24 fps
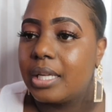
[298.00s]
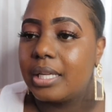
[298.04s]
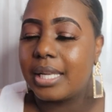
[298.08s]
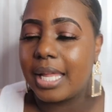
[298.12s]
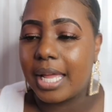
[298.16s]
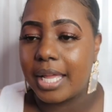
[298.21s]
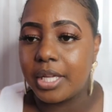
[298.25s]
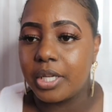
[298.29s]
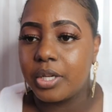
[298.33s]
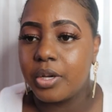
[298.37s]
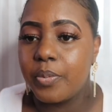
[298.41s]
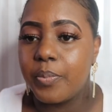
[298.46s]

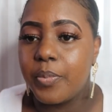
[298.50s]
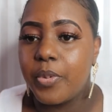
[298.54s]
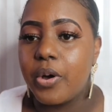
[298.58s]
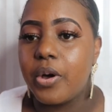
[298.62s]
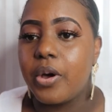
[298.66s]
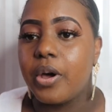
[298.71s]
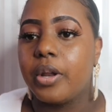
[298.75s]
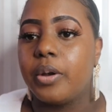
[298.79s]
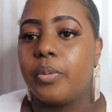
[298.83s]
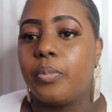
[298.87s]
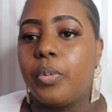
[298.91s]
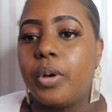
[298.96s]
like, come
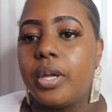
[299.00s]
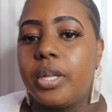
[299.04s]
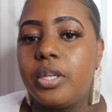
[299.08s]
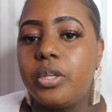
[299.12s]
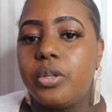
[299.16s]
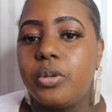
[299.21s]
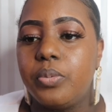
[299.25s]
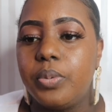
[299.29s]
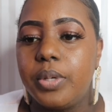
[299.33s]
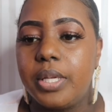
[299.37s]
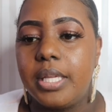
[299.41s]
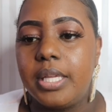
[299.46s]
on, when
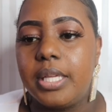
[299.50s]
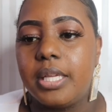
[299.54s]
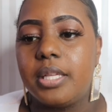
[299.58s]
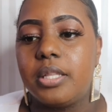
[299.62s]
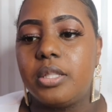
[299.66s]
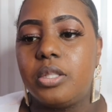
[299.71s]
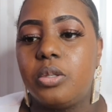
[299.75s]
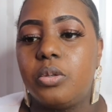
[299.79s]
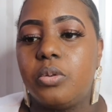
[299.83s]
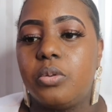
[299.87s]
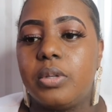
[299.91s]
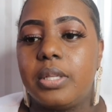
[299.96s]
do we
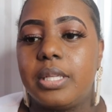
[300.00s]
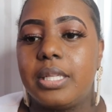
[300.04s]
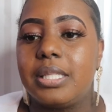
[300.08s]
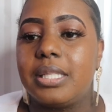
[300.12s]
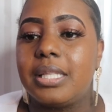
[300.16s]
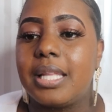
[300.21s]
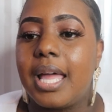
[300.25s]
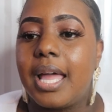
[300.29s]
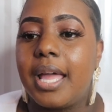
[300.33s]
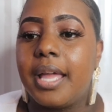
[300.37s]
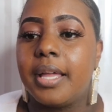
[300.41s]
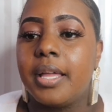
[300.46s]
get to,
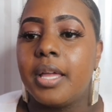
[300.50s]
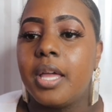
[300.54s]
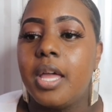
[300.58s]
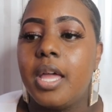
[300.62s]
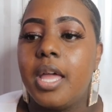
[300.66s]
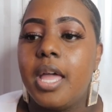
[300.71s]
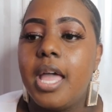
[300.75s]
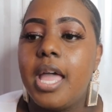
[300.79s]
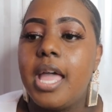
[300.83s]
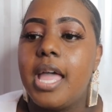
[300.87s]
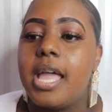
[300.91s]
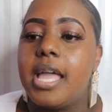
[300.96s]
it's like,
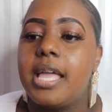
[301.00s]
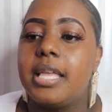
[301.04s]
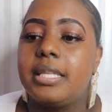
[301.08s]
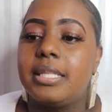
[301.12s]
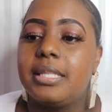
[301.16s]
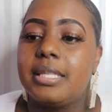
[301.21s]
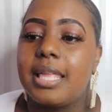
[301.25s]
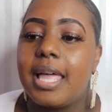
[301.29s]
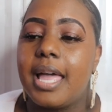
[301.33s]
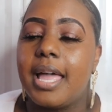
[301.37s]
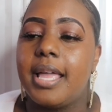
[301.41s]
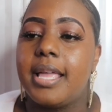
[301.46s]

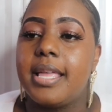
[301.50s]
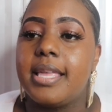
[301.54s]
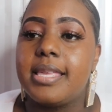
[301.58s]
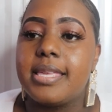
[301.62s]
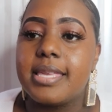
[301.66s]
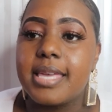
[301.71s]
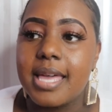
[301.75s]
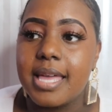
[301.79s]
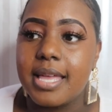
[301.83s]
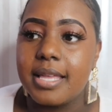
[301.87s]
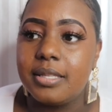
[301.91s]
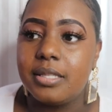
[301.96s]
it's like,
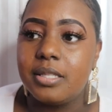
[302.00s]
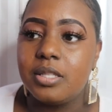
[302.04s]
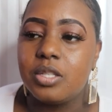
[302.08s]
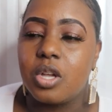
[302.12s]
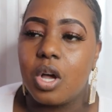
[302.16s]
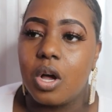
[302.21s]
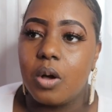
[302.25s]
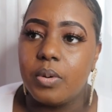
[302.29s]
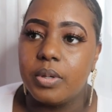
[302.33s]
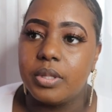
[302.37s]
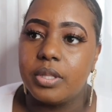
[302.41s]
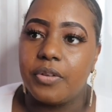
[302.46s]
yes,
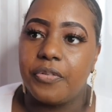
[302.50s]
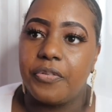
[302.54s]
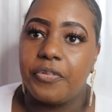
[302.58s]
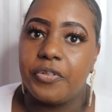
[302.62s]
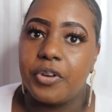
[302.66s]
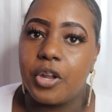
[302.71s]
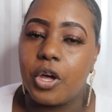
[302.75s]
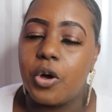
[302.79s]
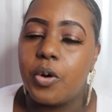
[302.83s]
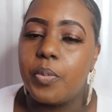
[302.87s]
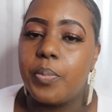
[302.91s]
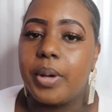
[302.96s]
go with the
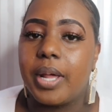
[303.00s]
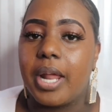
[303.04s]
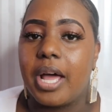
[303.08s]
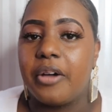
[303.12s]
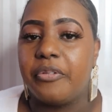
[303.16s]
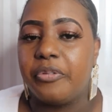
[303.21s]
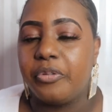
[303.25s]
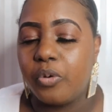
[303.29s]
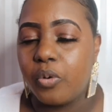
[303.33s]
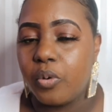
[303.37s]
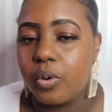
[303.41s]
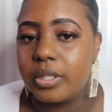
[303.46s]
flow, but
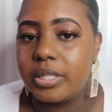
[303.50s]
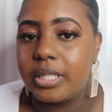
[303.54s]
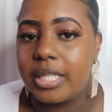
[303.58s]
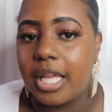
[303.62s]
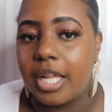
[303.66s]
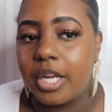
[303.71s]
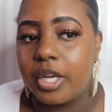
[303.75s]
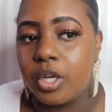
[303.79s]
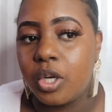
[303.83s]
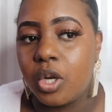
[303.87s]
of course I